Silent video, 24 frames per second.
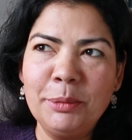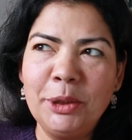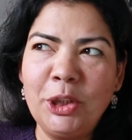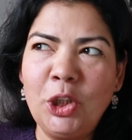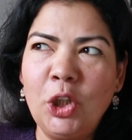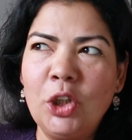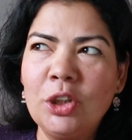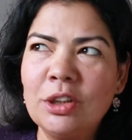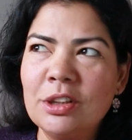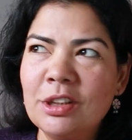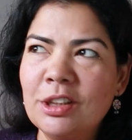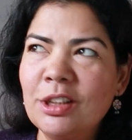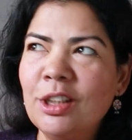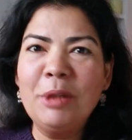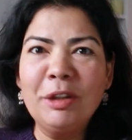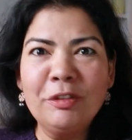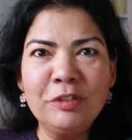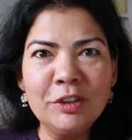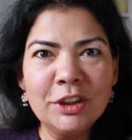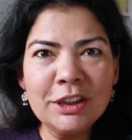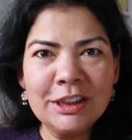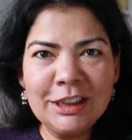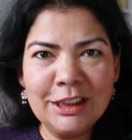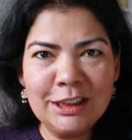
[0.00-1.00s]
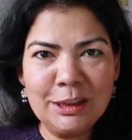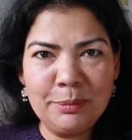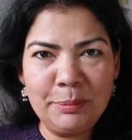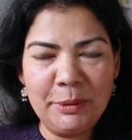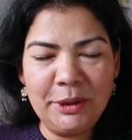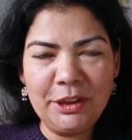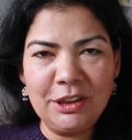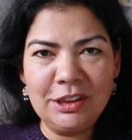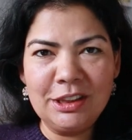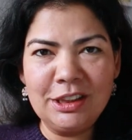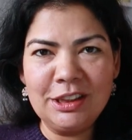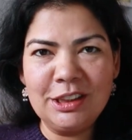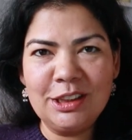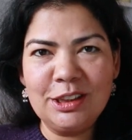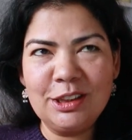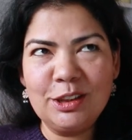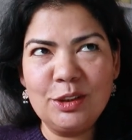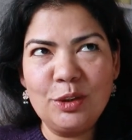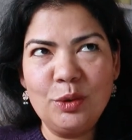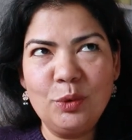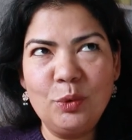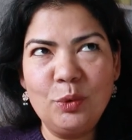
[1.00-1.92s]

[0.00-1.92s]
because my first experience